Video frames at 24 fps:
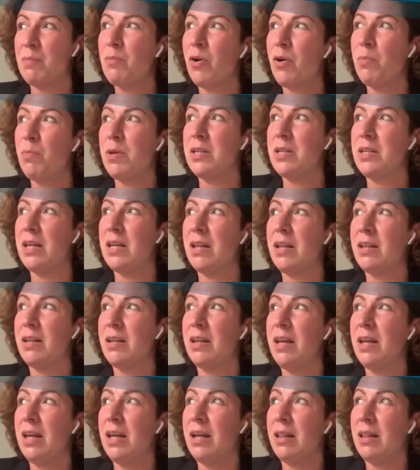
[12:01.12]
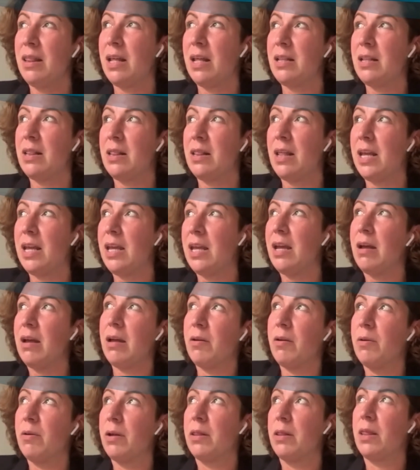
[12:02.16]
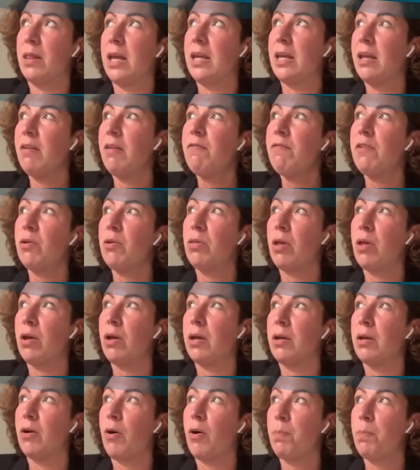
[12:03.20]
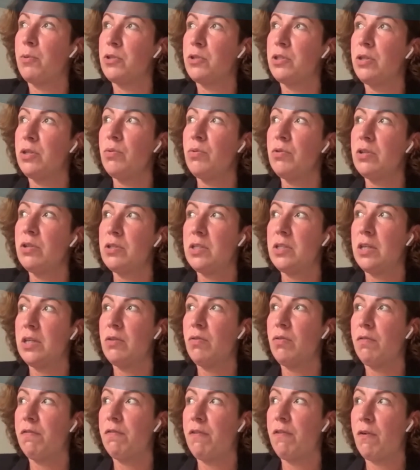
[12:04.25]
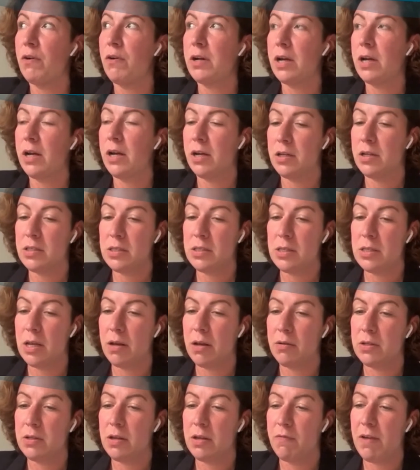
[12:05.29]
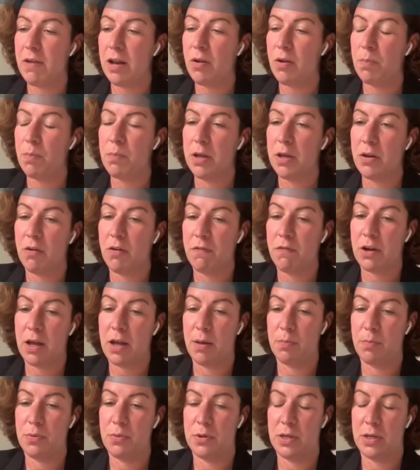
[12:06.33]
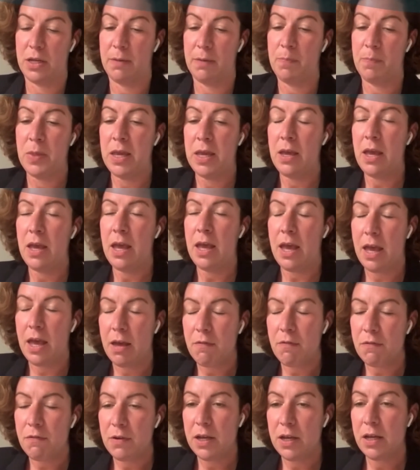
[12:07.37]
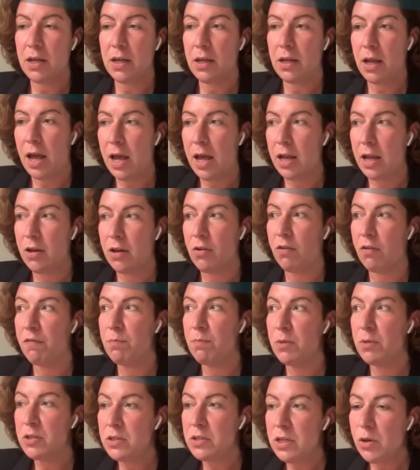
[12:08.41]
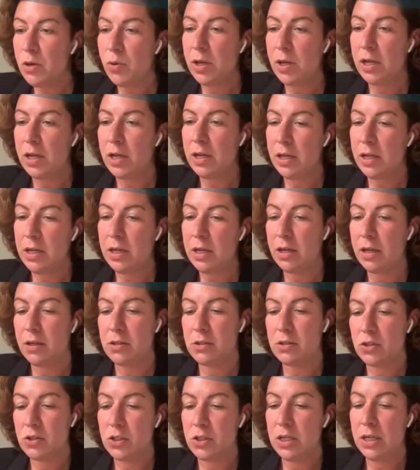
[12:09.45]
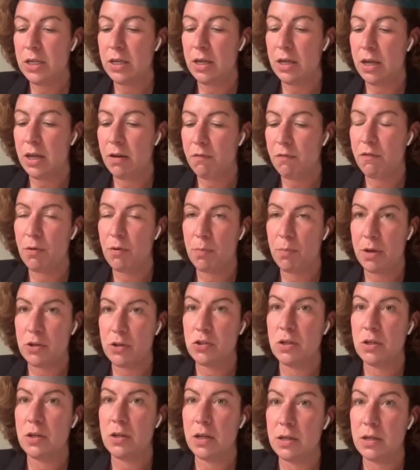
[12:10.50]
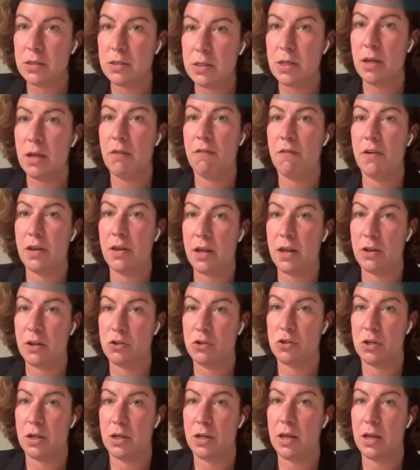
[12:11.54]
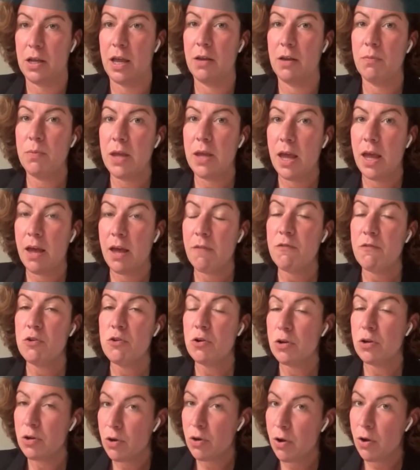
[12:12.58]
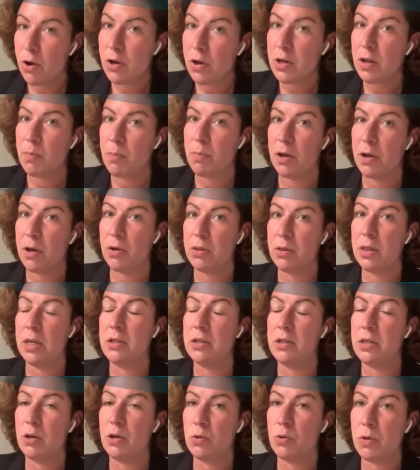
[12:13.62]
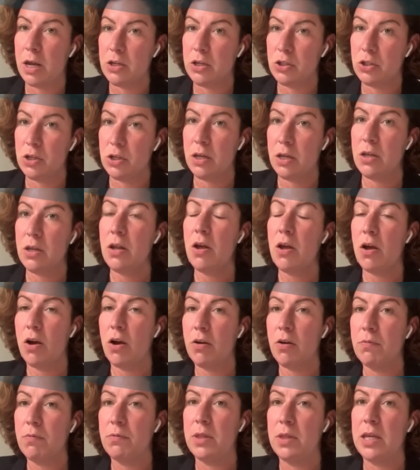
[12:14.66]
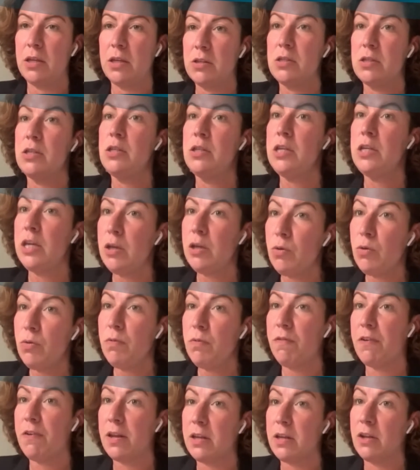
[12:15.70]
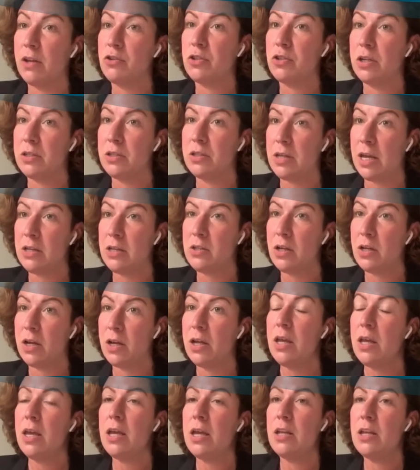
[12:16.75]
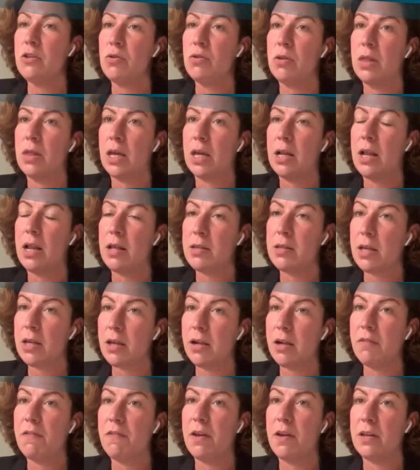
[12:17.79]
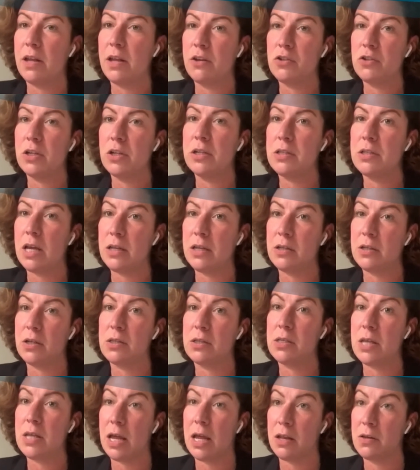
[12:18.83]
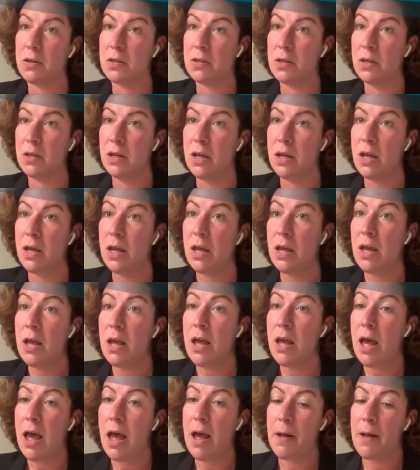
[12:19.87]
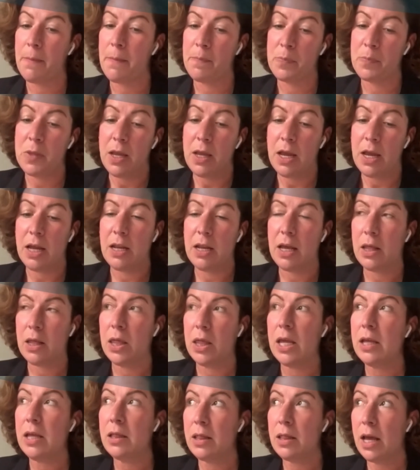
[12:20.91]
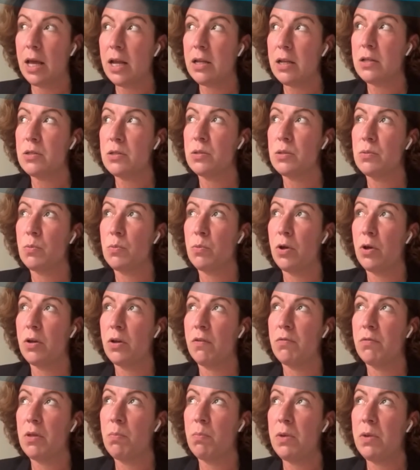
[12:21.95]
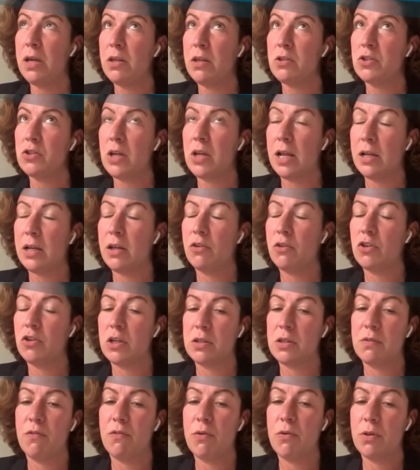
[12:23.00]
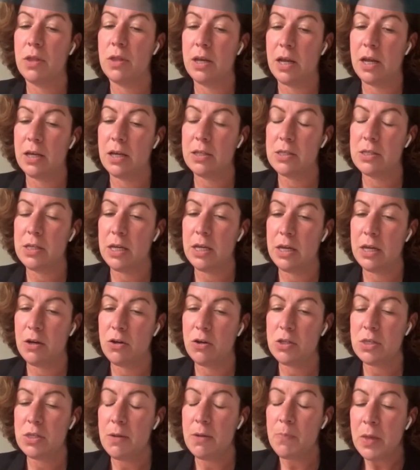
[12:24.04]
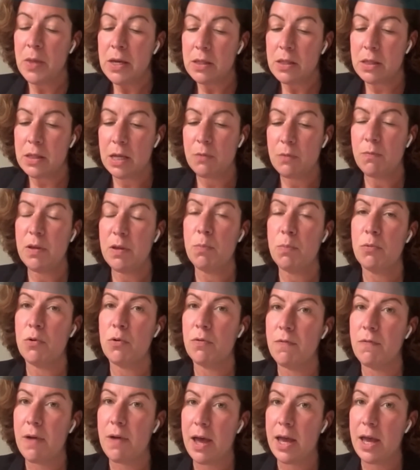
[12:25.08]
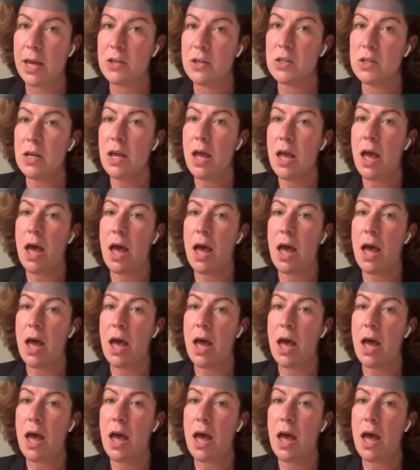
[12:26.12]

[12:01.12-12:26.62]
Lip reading: that moment in that they give you the opportunity to forecast the development of a company. Every kind of material ESG information is financial, and we have to learn about the integration of these new financial data into the classical financial data set. And I think that is one of the biggest challenges for the next years, that we provide